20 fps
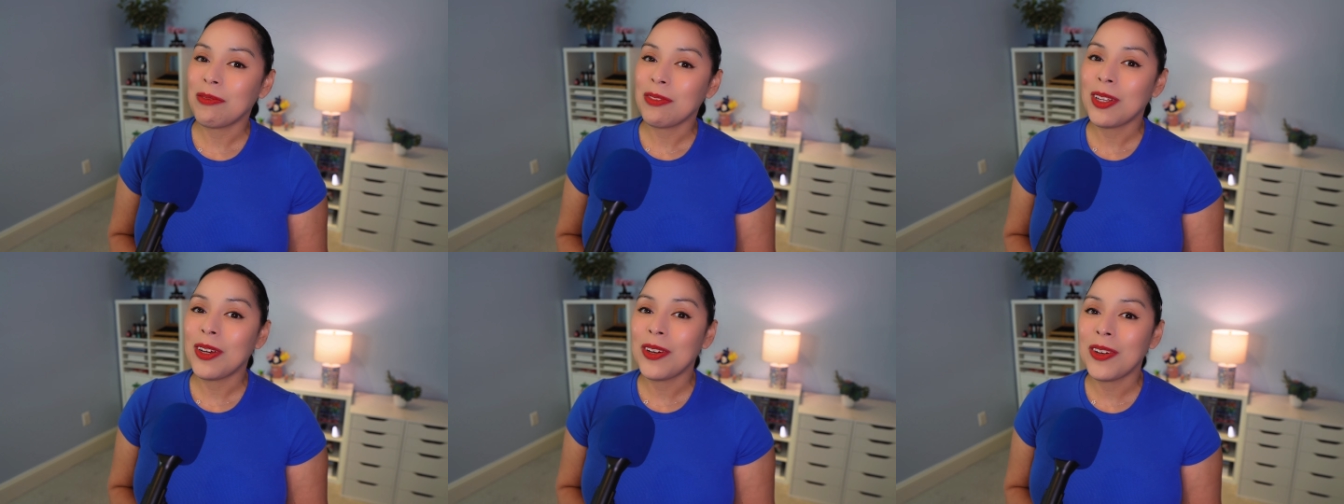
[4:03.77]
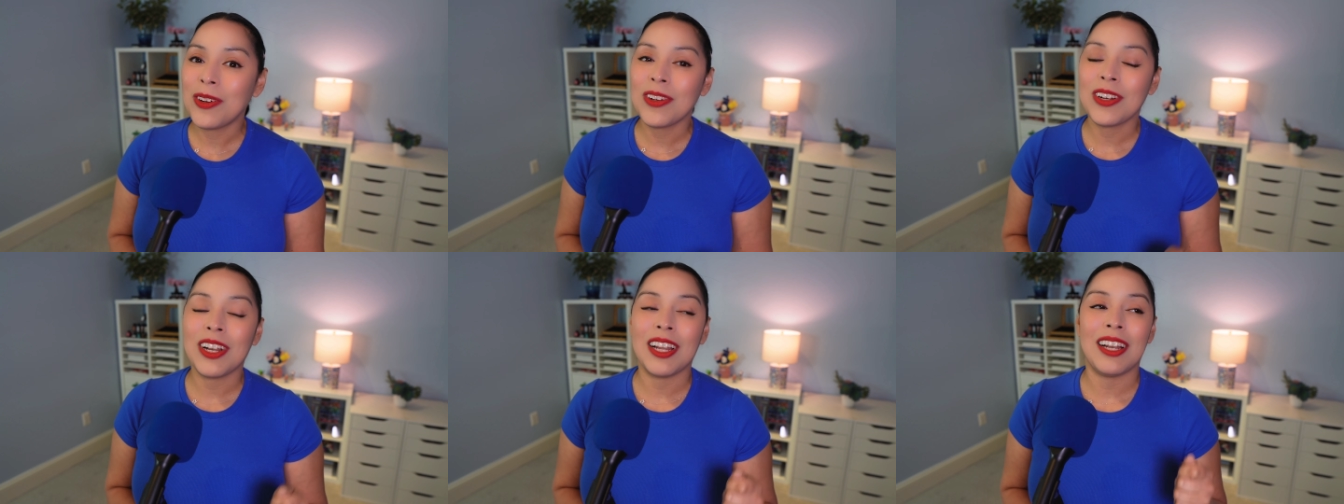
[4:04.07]

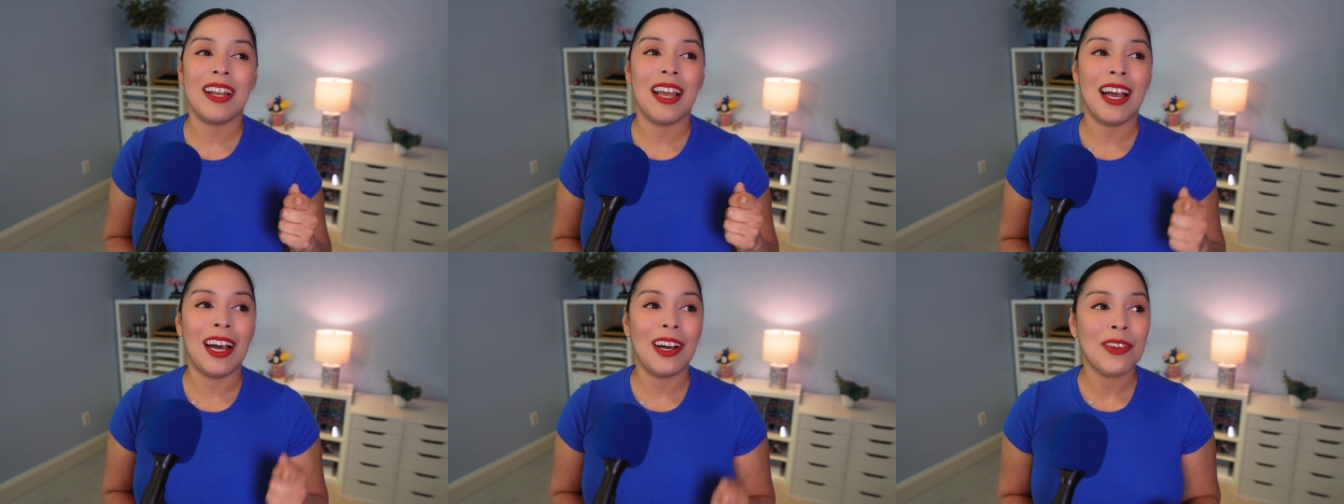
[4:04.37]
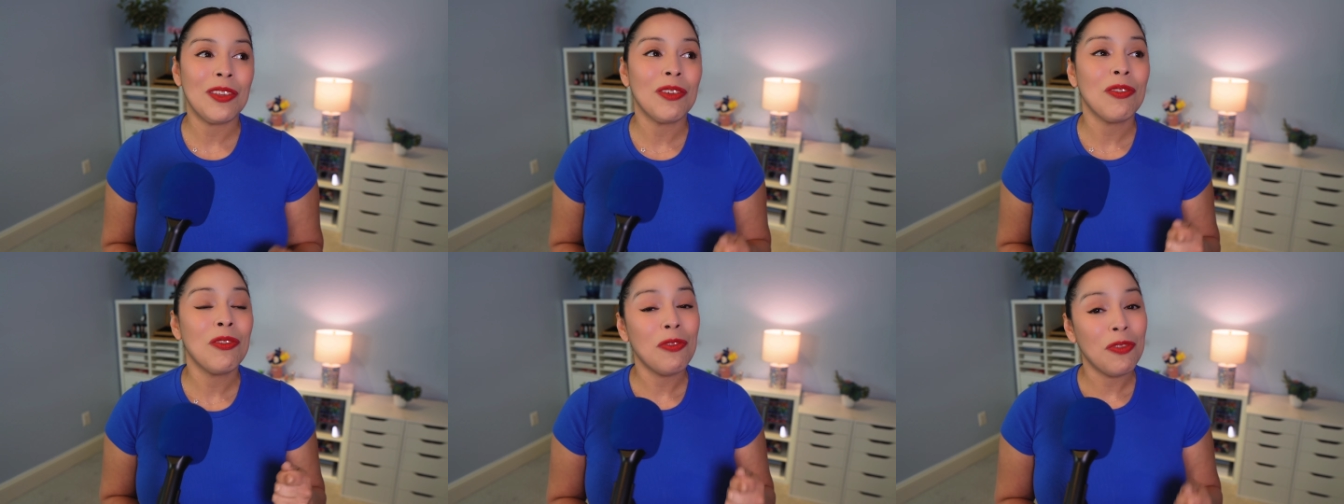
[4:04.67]
load and how
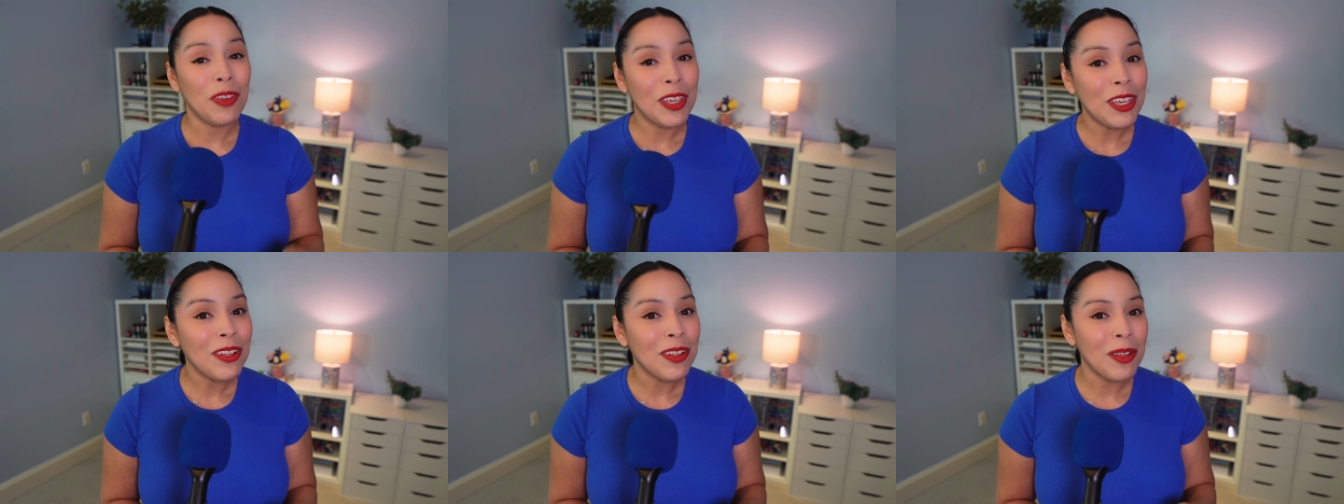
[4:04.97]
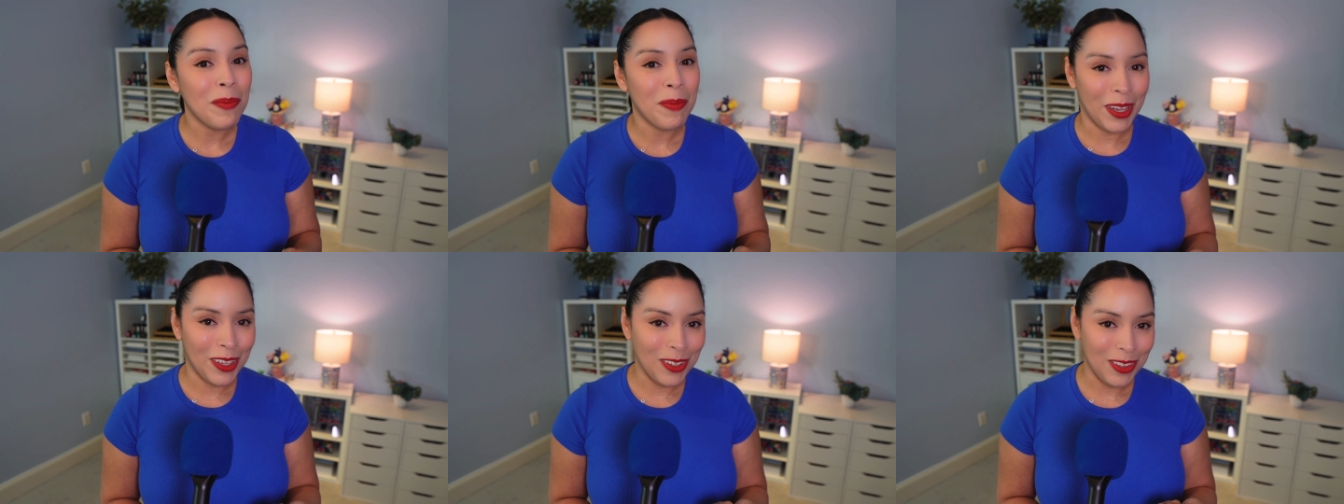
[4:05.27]
you feel
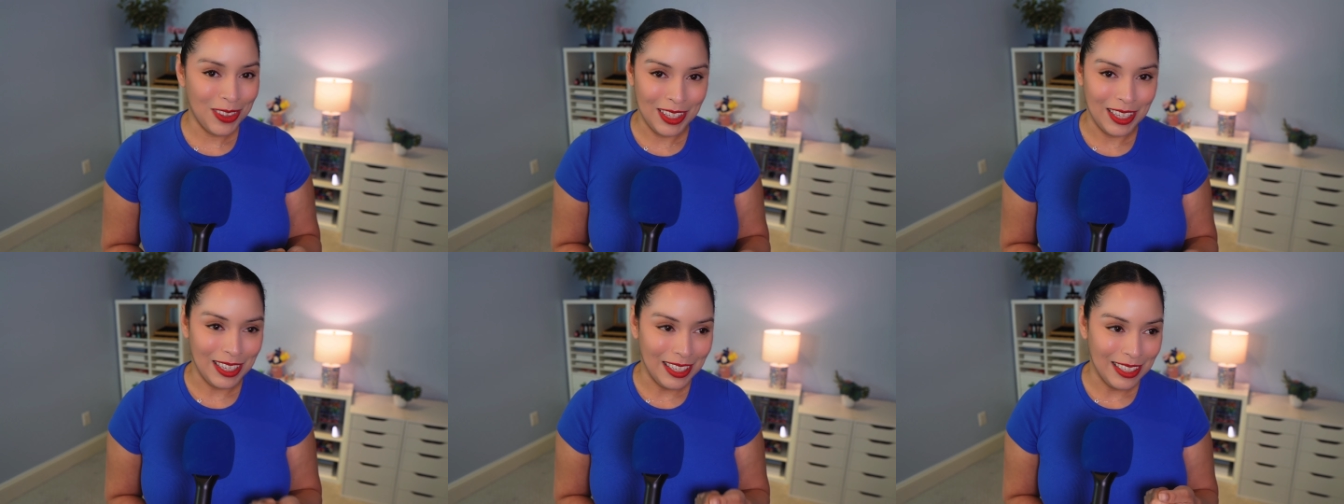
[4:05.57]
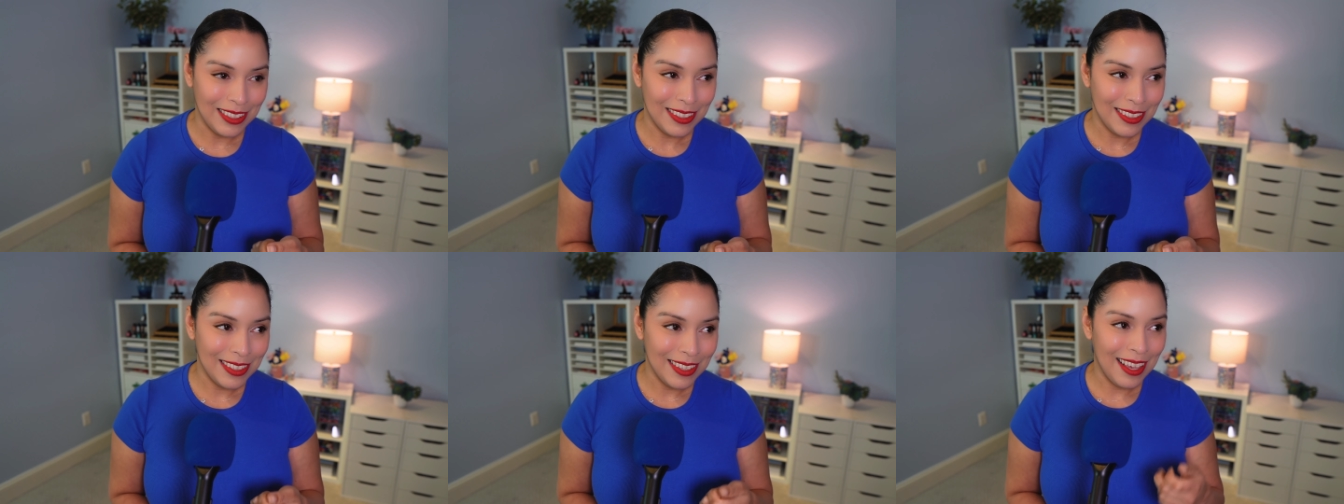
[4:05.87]
about
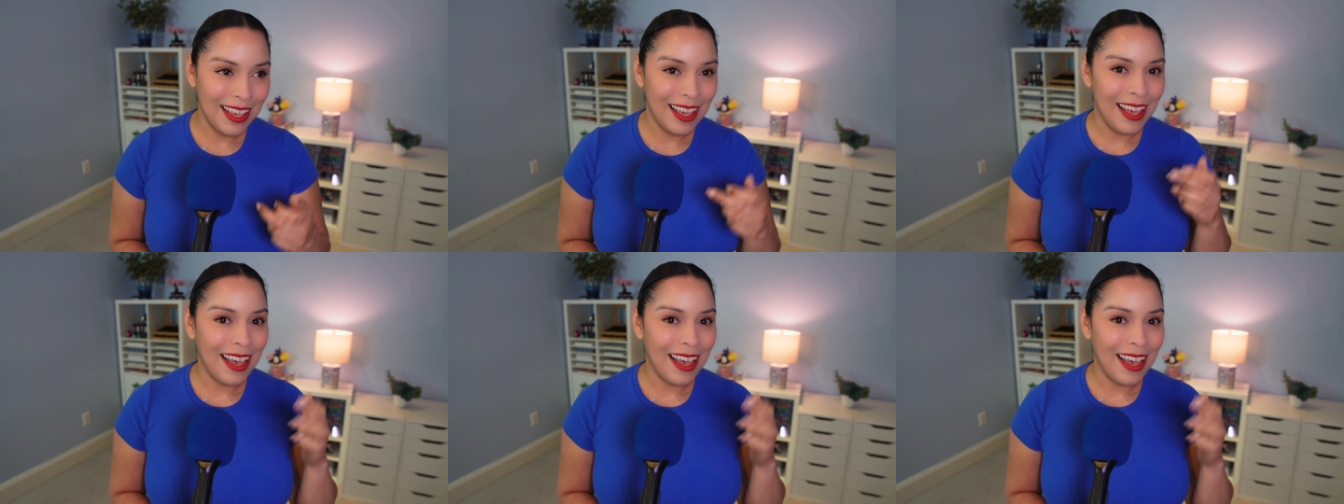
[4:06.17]
things?